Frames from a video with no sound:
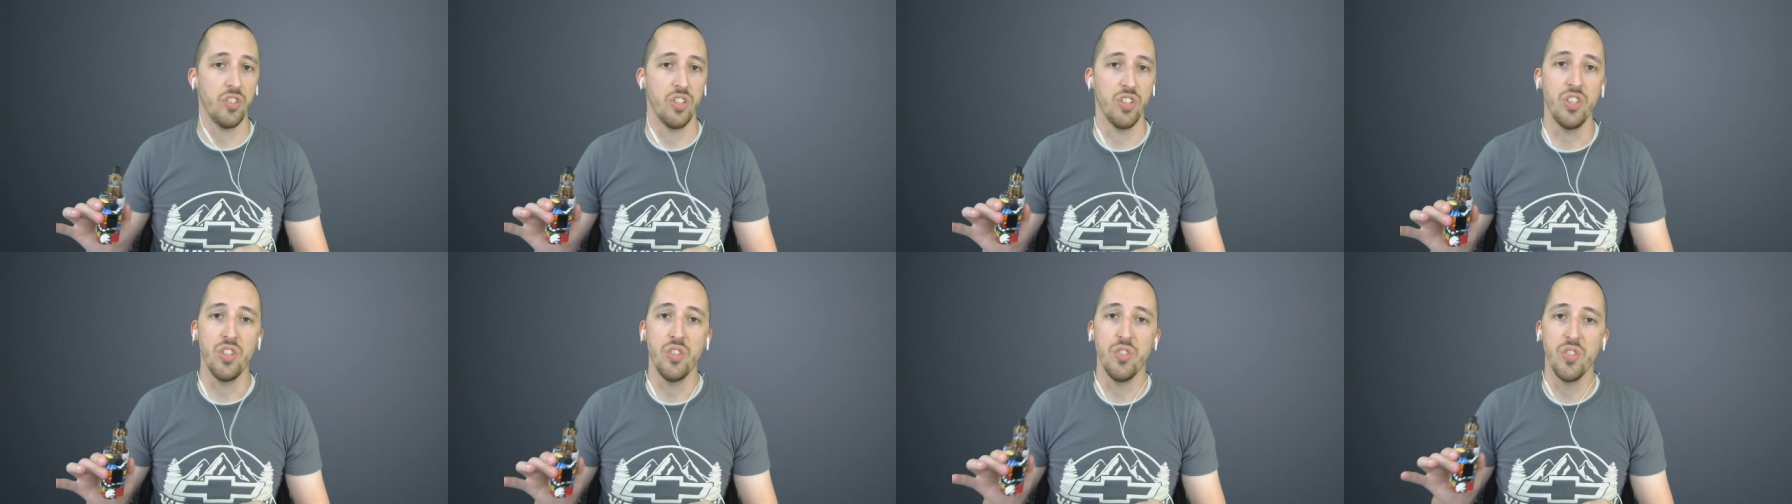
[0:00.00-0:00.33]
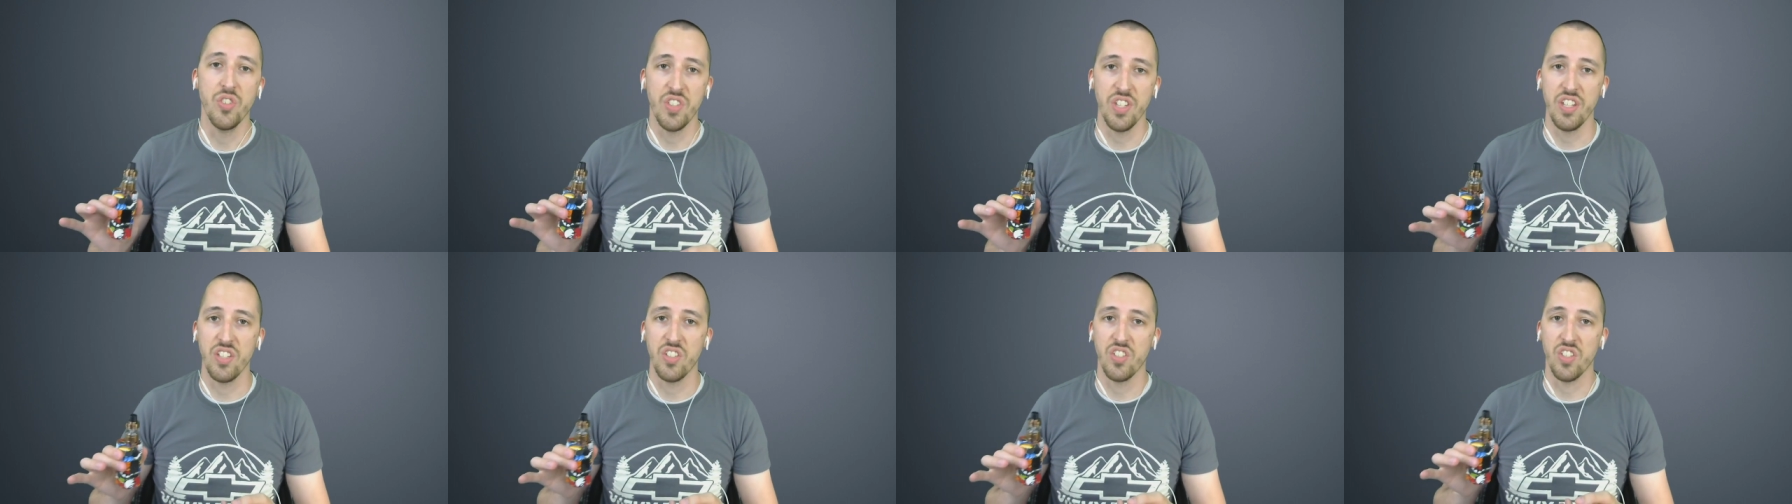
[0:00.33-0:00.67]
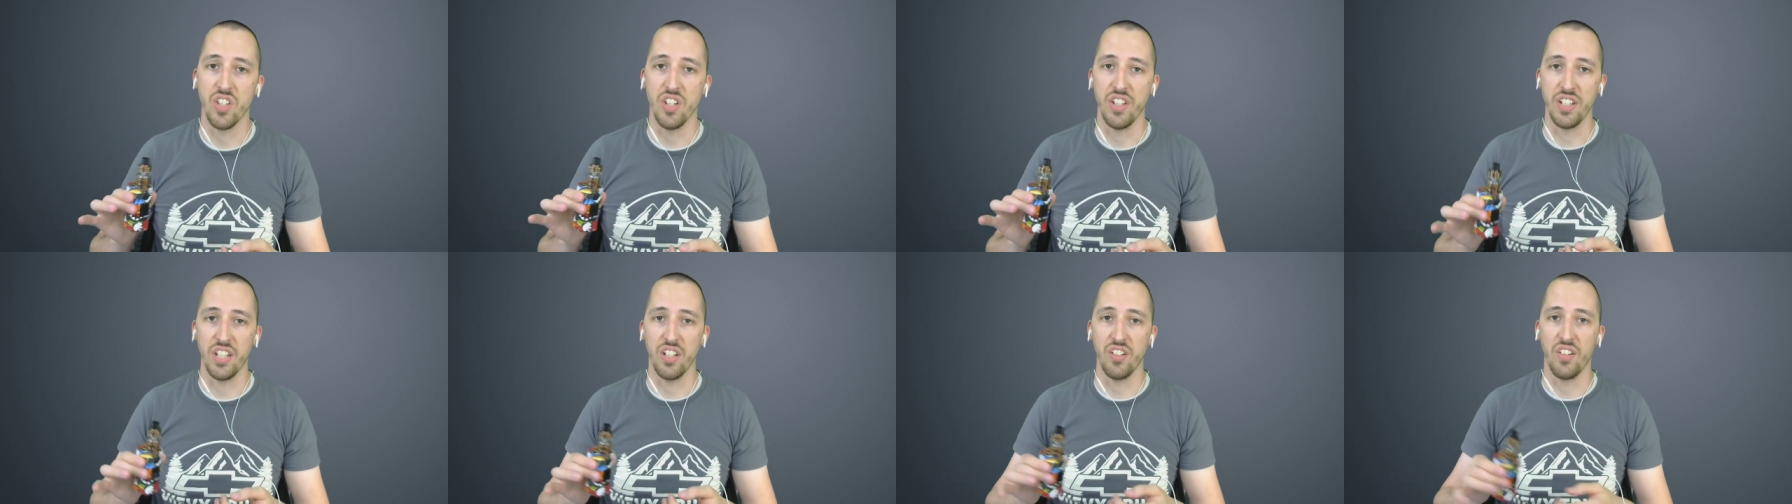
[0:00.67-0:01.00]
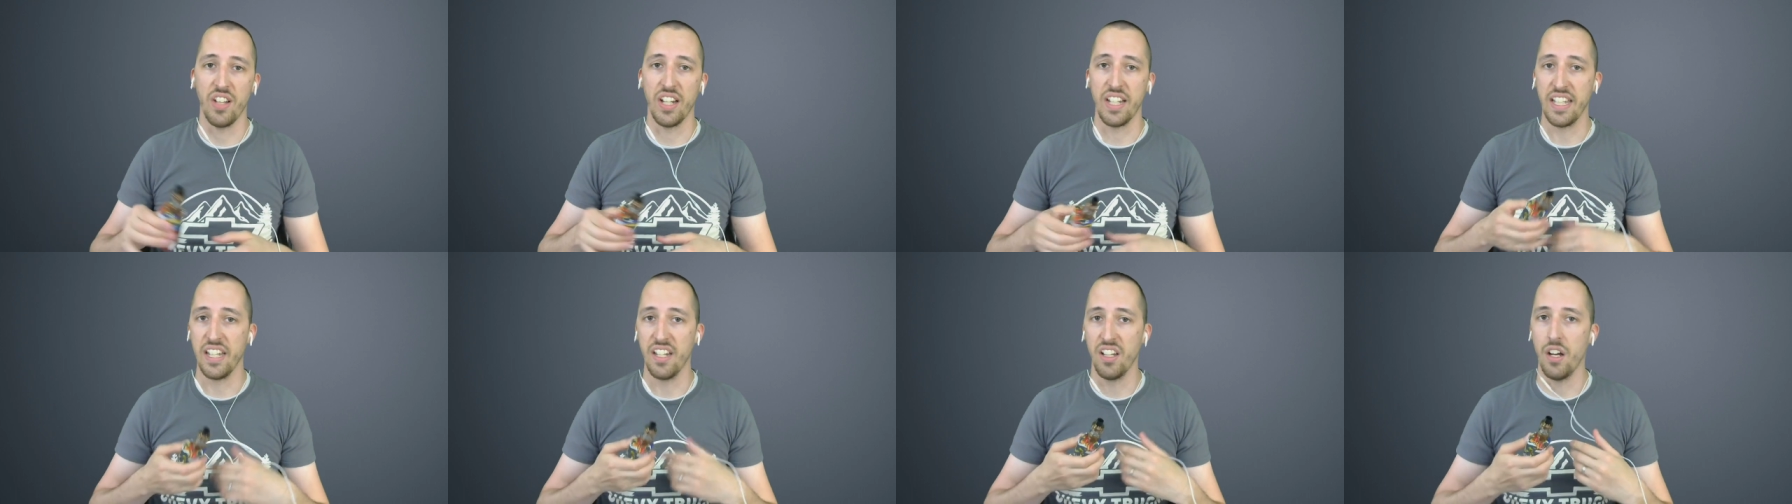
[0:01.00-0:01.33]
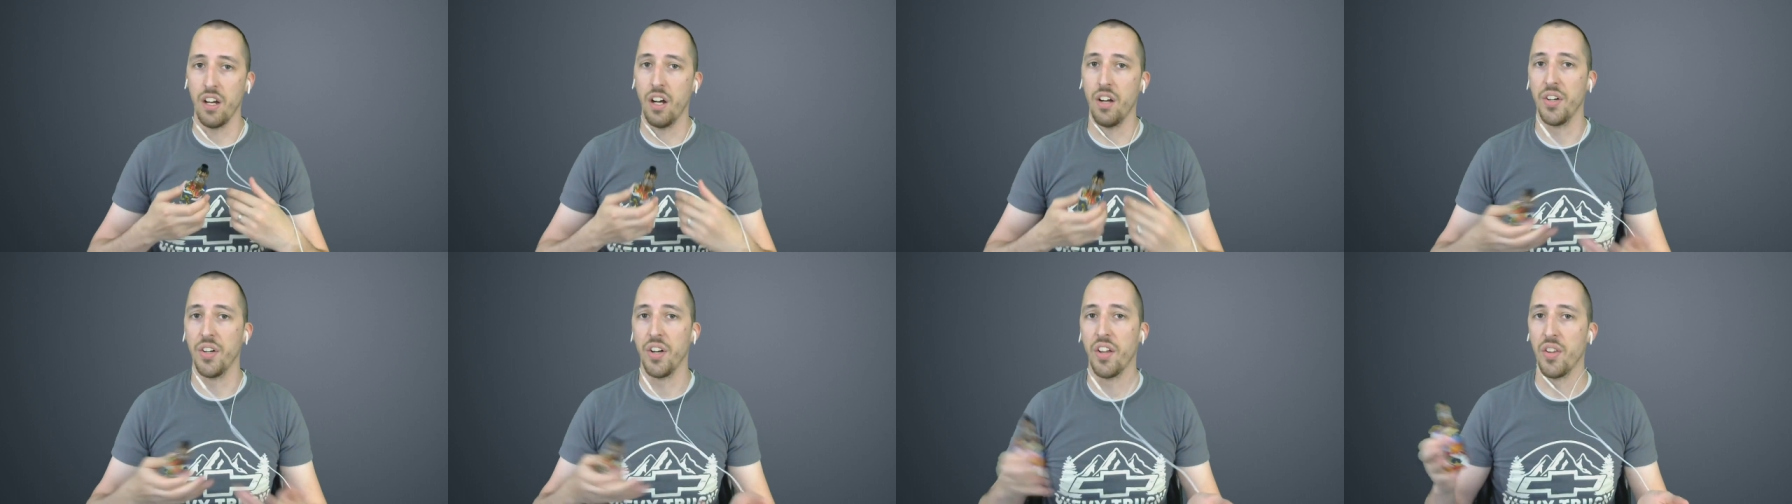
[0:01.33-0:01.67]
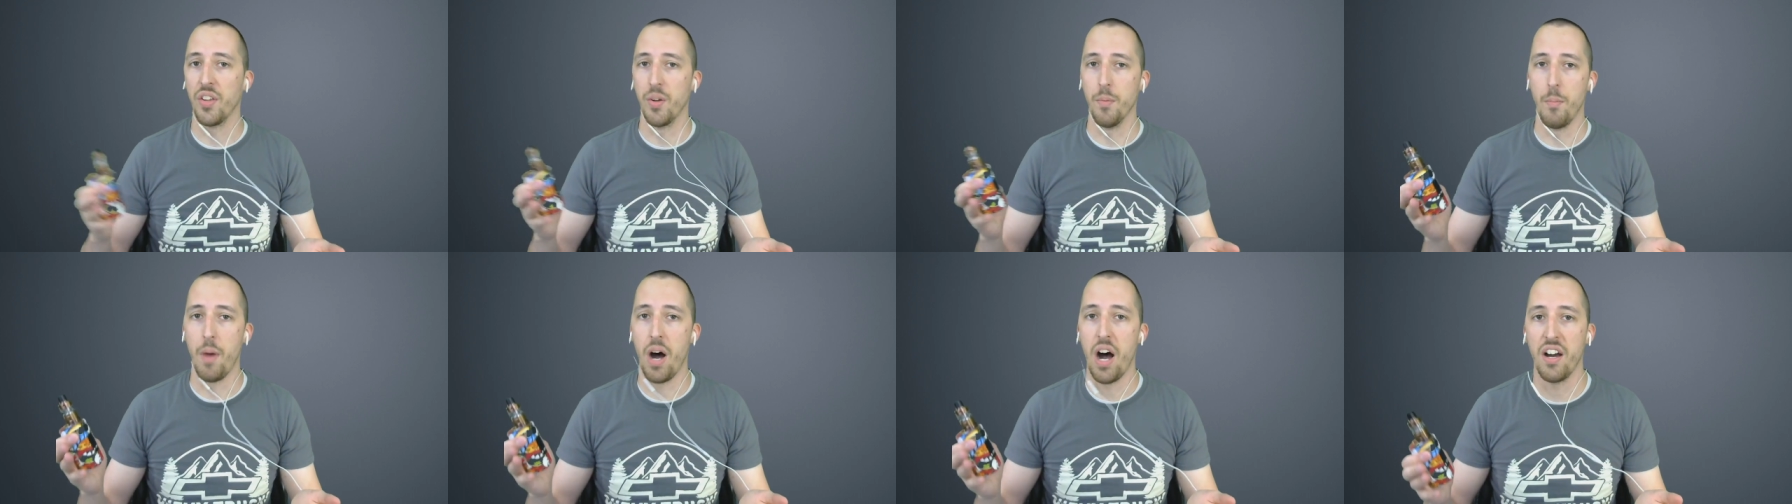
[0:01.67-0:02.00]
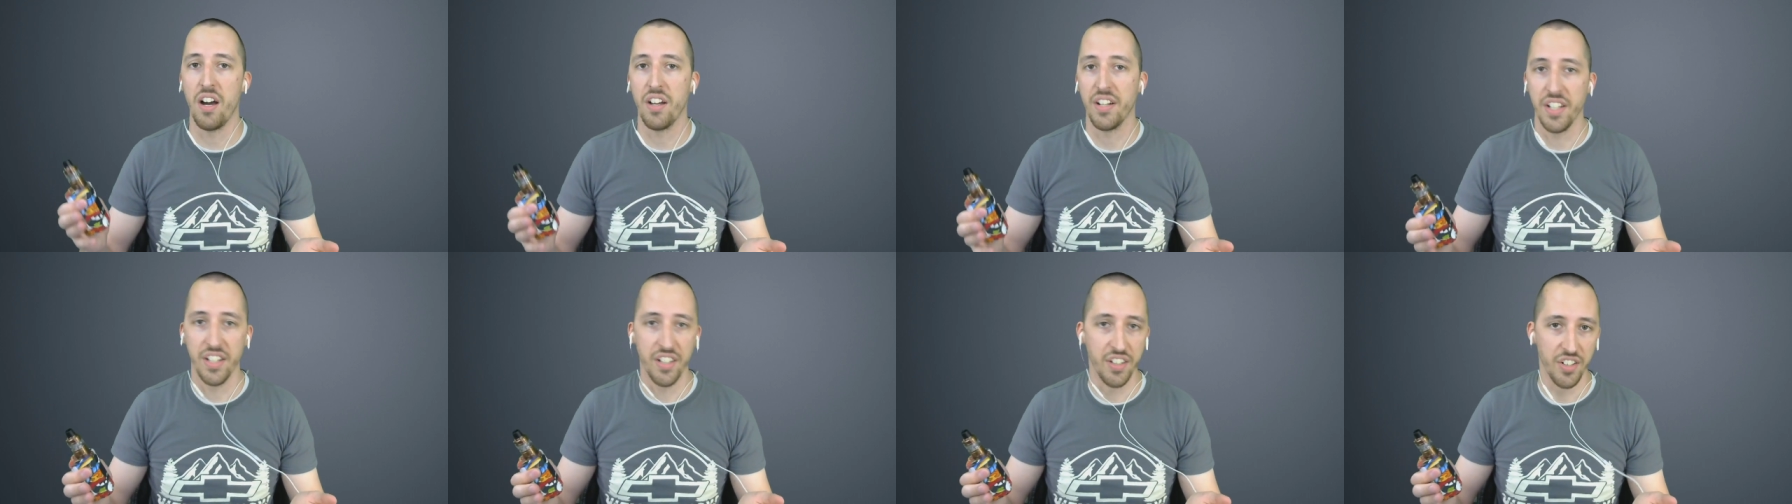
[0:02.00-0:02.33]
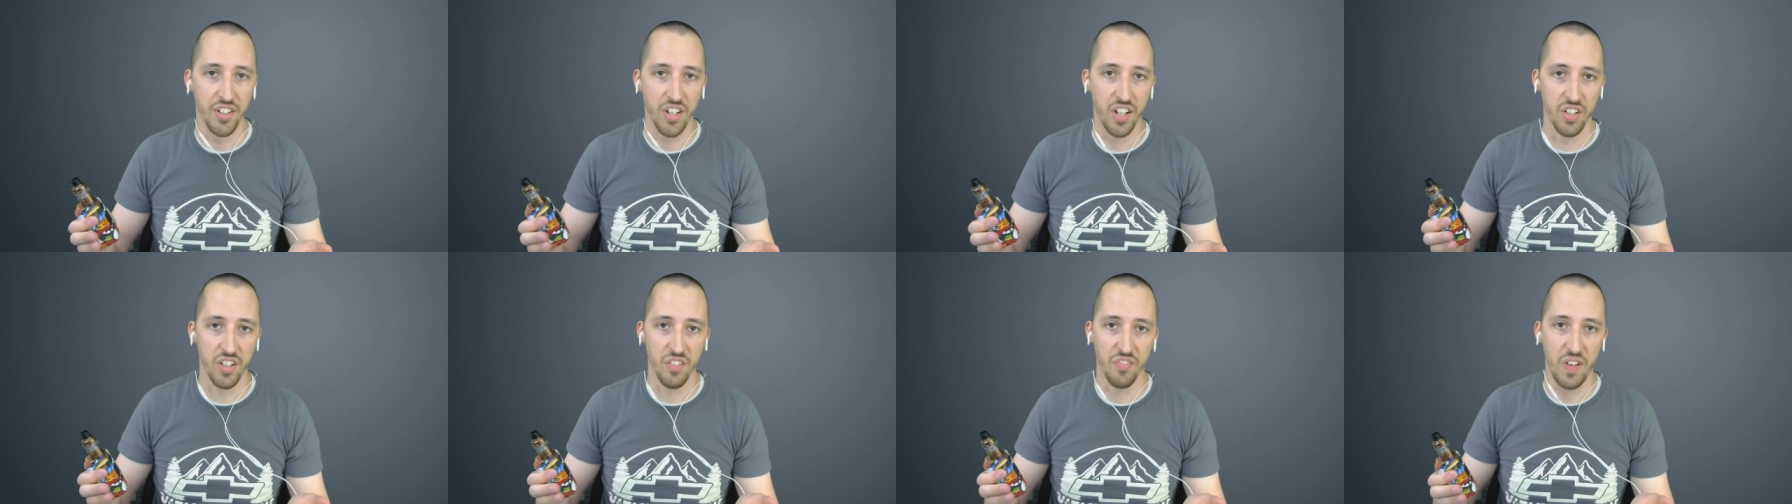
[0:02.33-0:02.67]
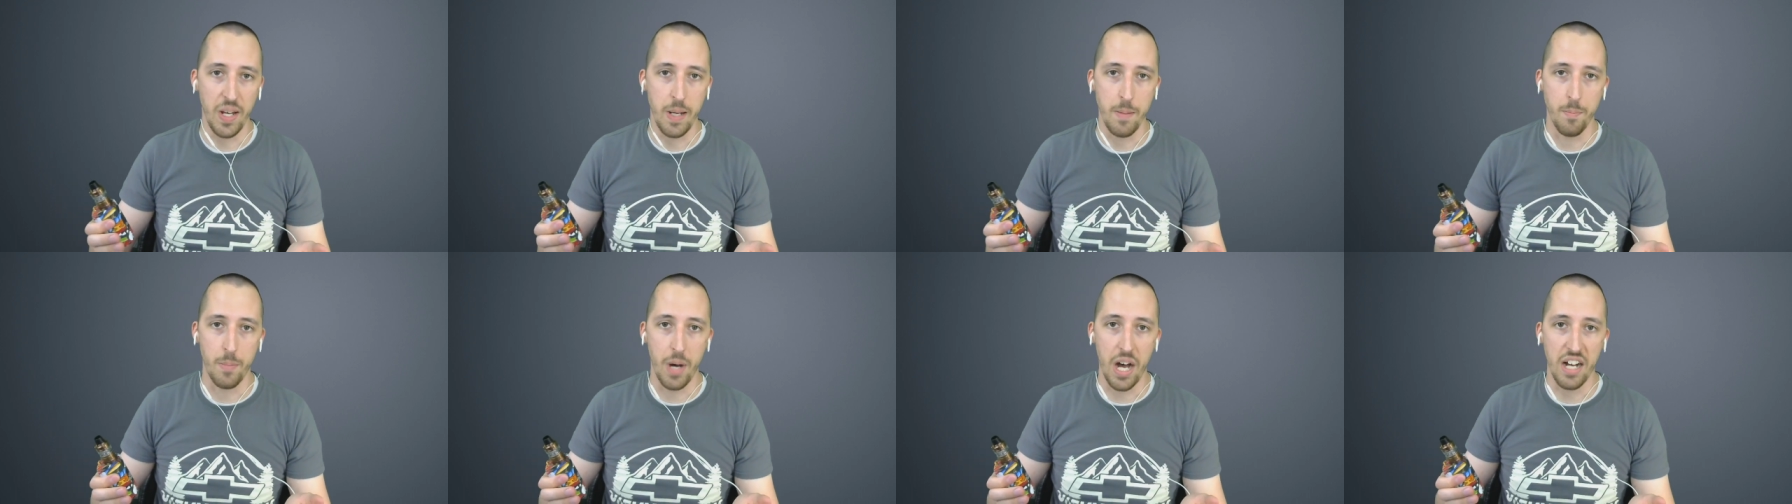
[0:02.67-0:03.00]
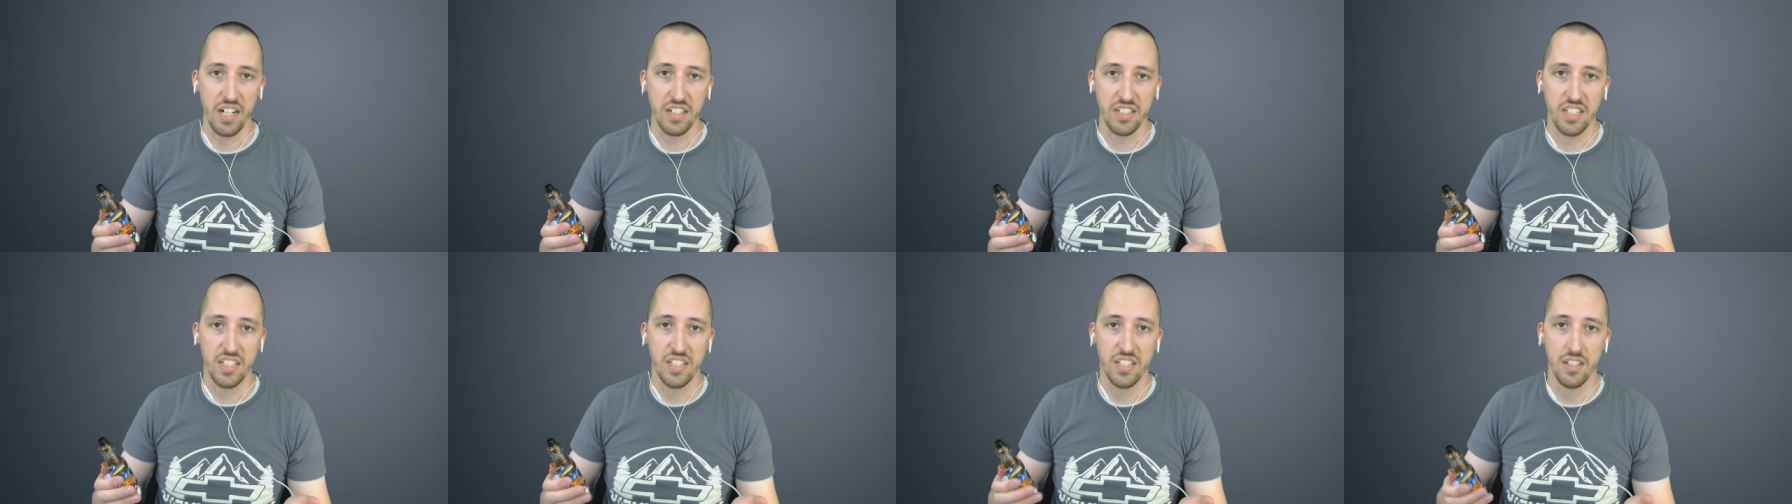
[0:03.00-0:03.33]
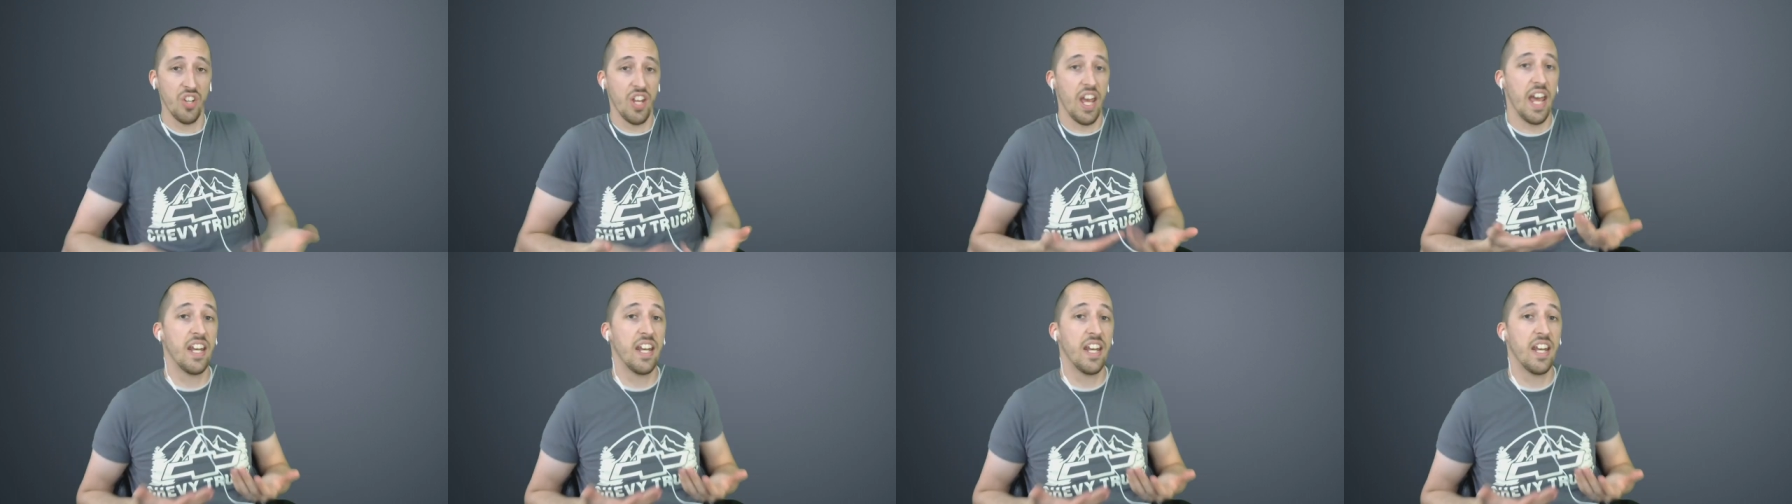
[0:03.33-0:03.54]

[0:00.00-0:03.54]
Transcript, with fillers: to use this until I get another mod in another vape box.